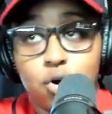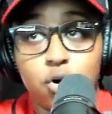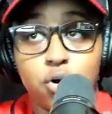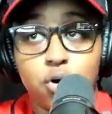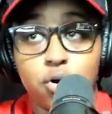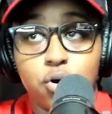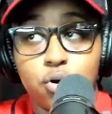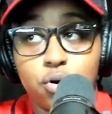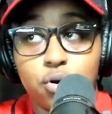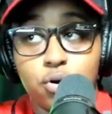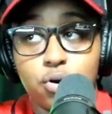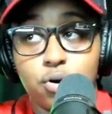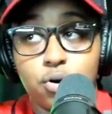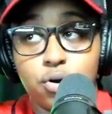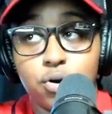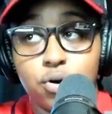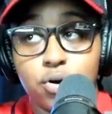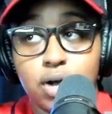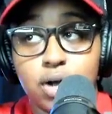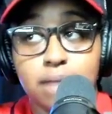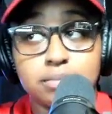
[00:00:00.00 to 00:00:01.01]
I'm
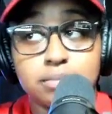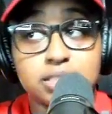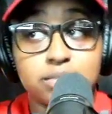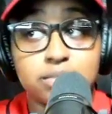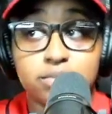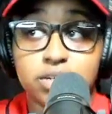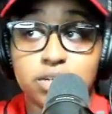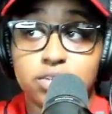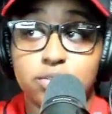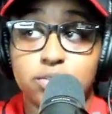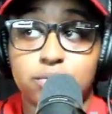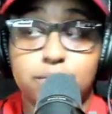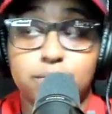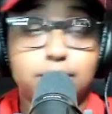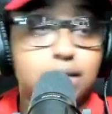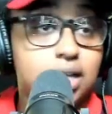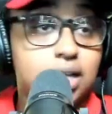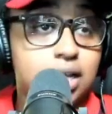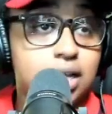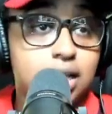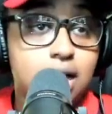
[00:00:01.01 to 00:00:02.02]
gonna see what it do.
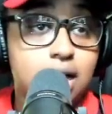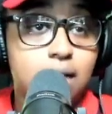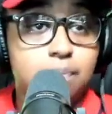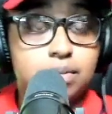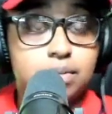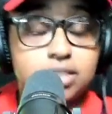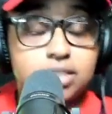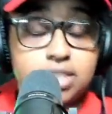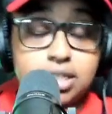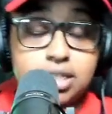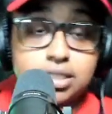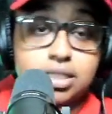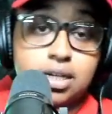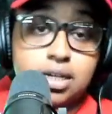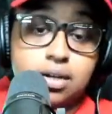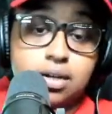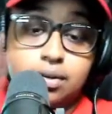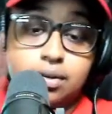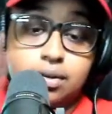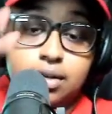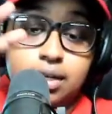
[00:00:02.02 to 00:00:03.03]
Love y'all. Appreciate
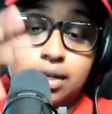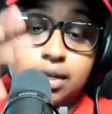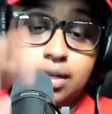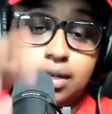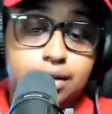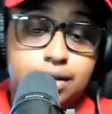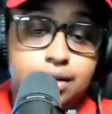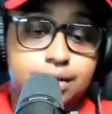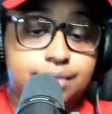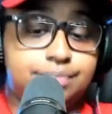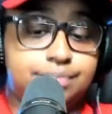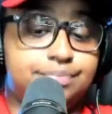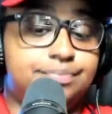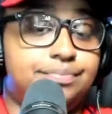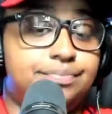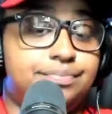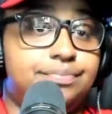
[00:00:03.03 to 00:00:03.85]
y'all. Hell yeah.